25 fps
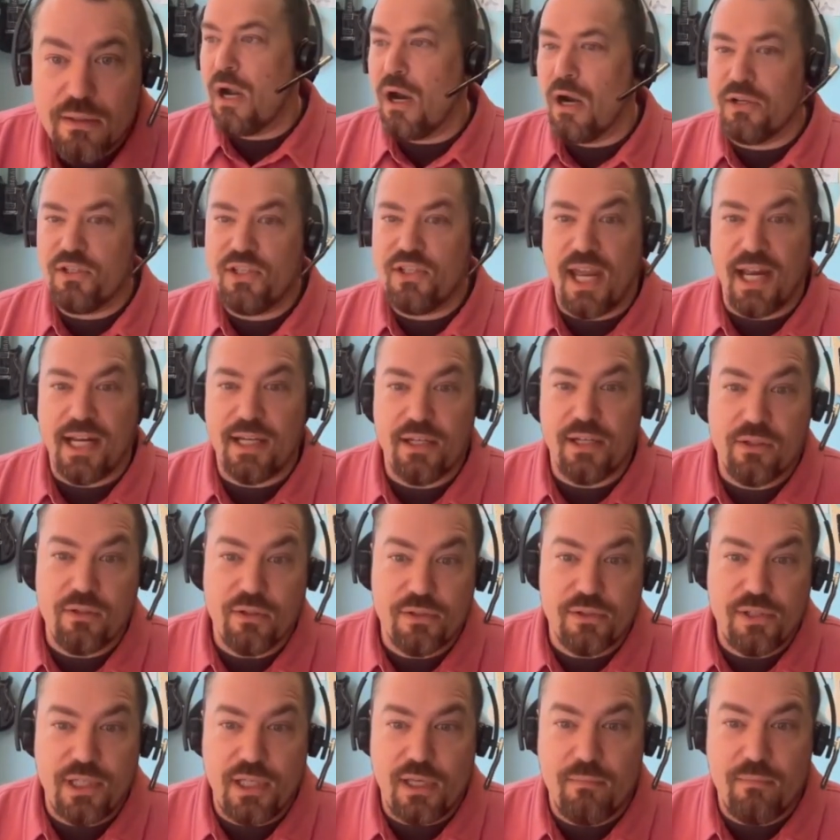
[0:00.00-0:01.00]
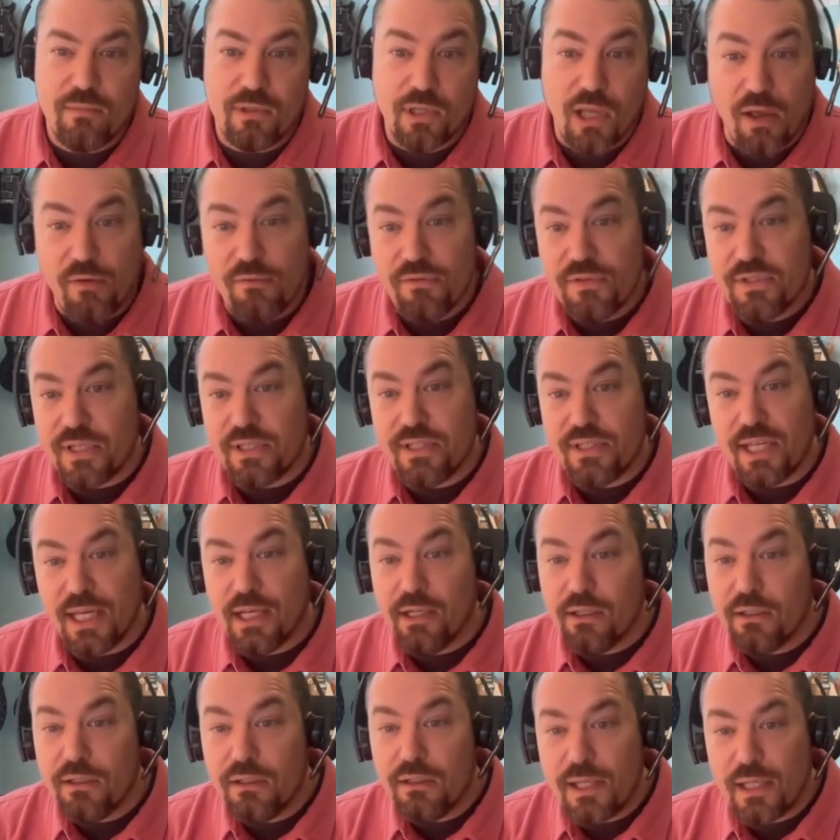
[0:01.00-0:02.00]
Our technical team loves to
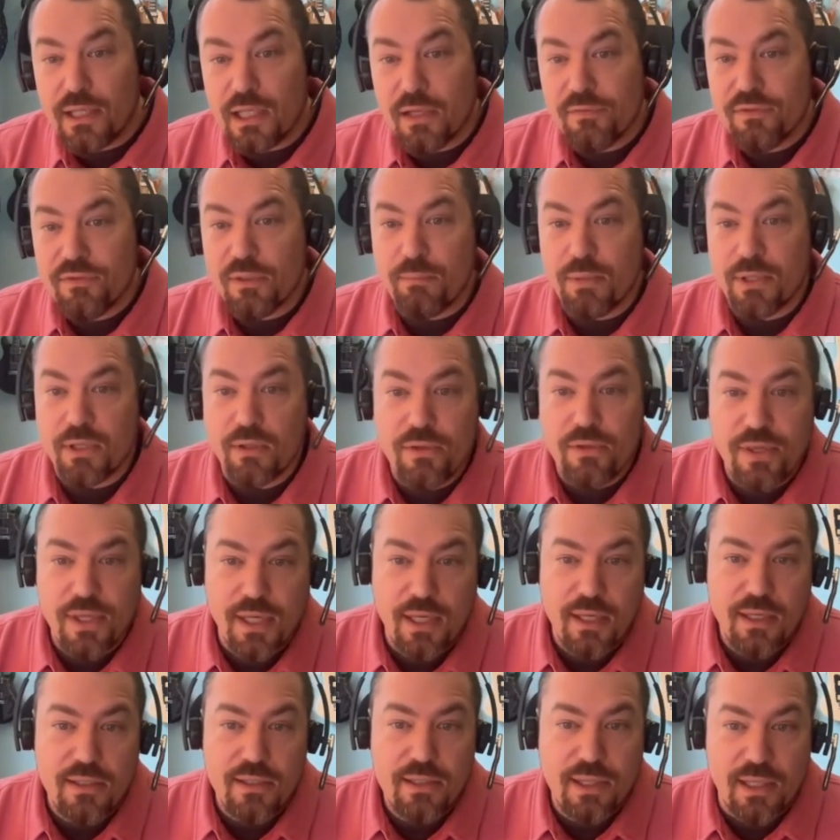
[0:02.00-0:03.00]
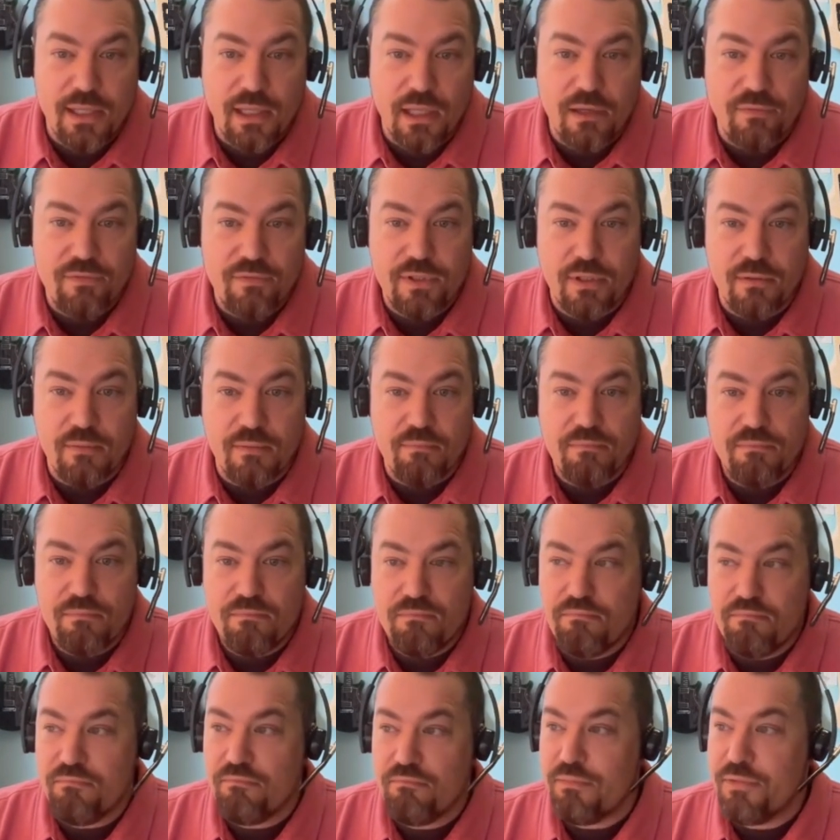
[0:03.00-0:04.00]
tinker. They love to build things. They love to
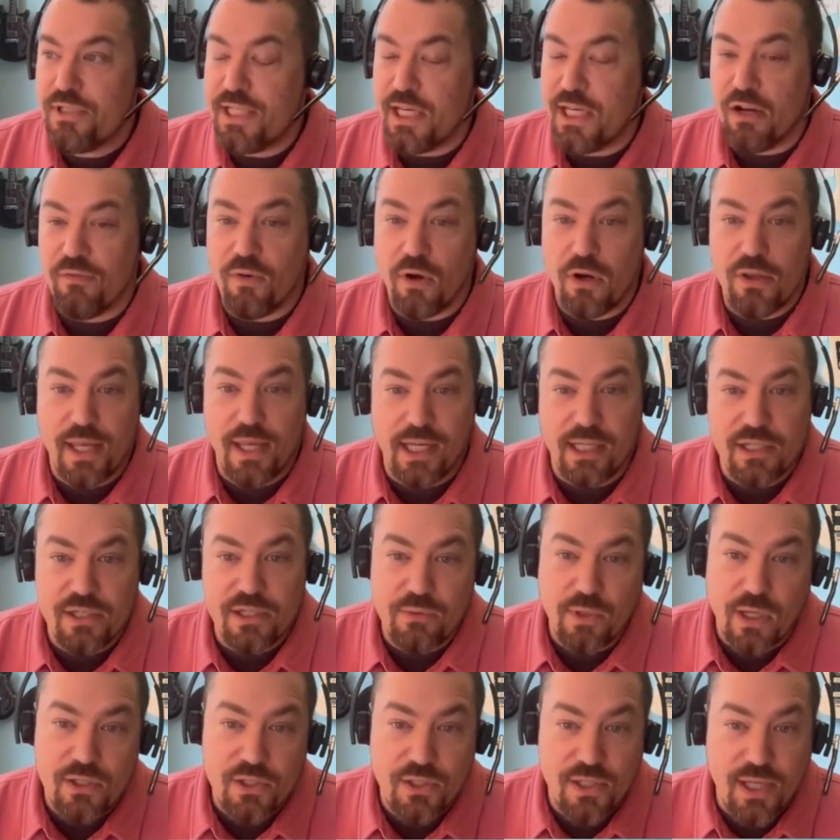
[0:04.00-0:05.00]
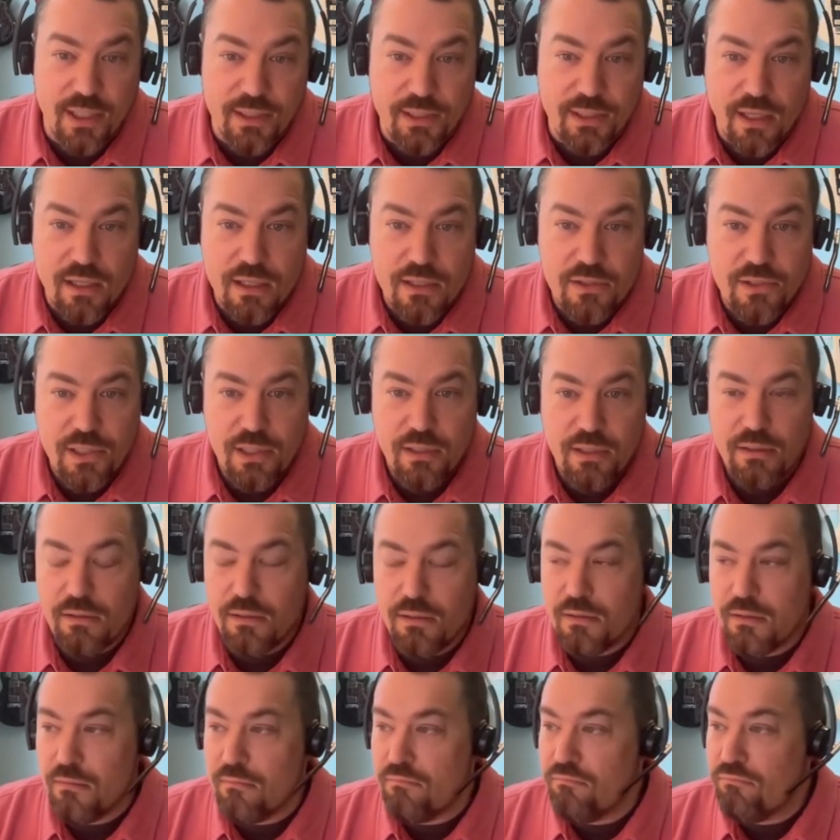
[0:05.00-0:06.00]
see how far they can stretch the technology.
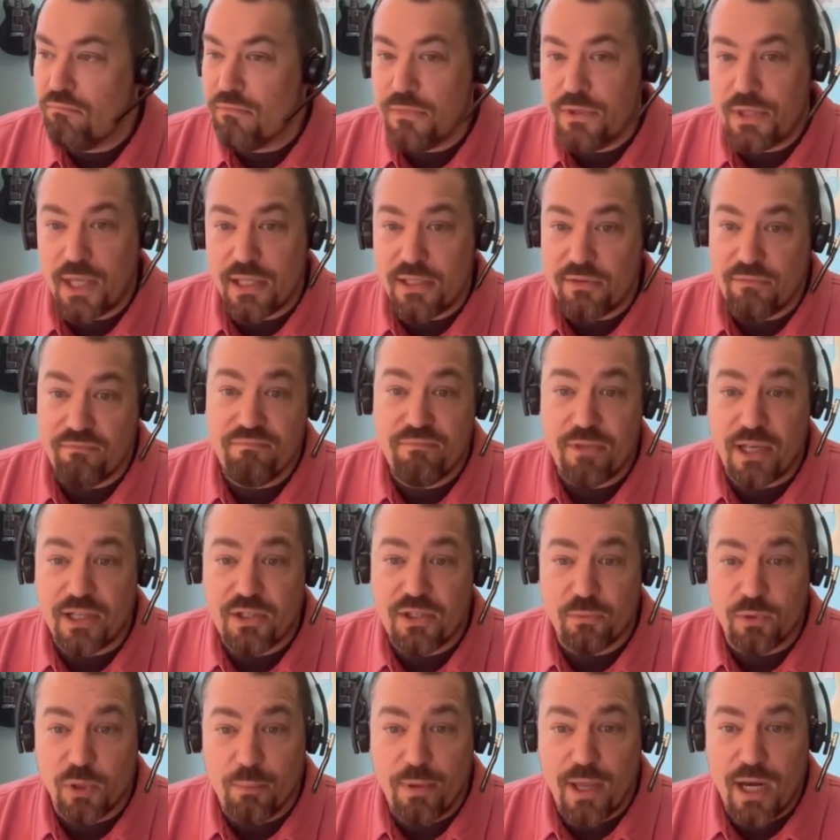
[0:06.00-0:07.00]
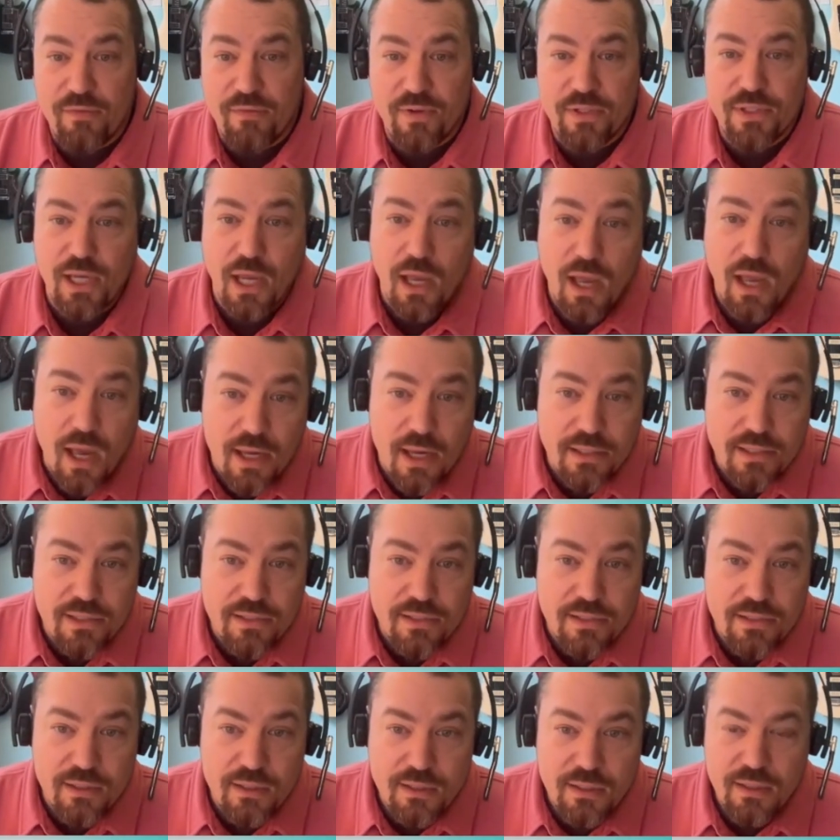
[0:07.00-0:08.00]
That's a real benefit to
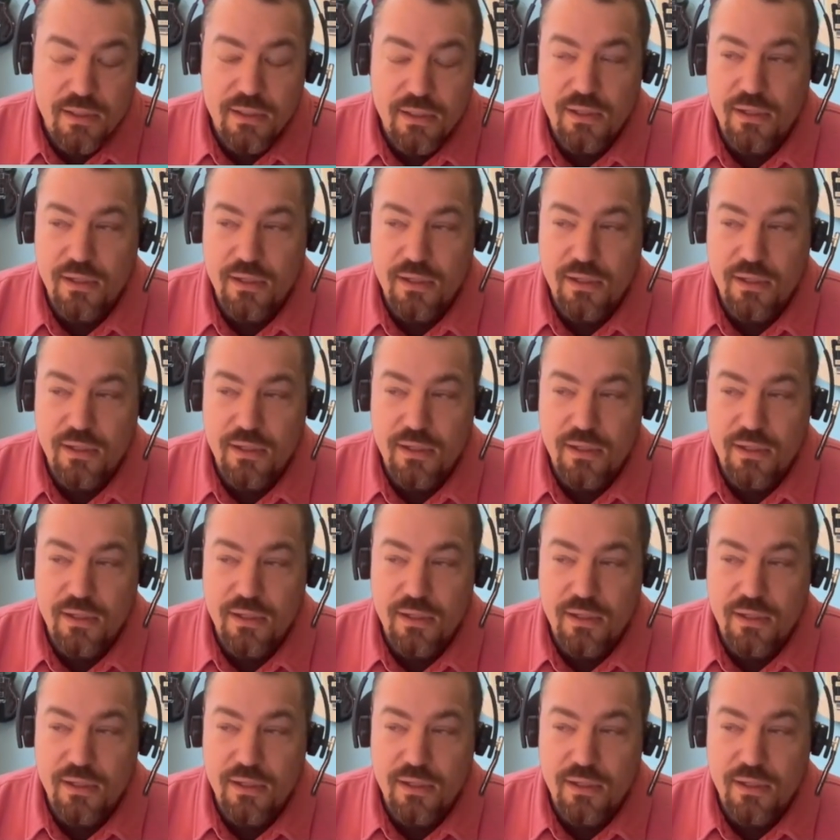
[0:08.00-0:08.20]
us.